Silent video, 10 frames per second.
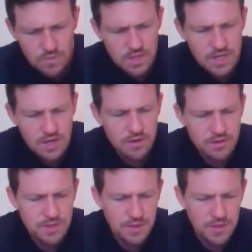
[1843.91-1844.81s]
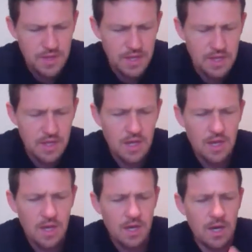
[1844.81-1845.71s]
here's the thing
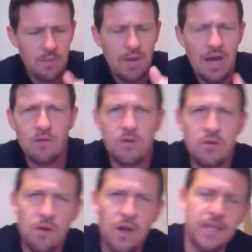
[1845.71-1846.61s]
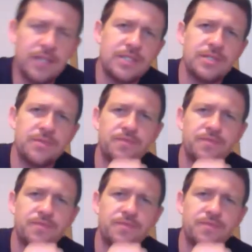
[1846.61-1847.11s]
about grace